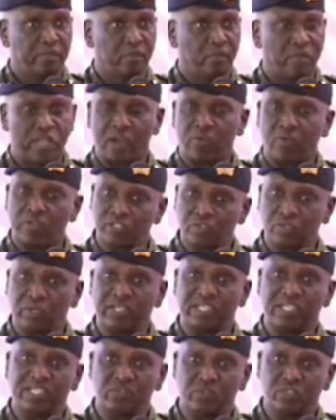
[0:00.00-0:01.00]
We are going to
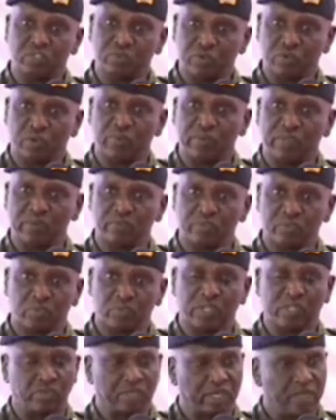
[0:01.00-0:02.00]
address those problems so
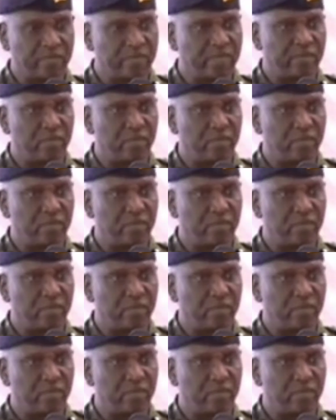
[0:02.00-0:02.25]
that we can be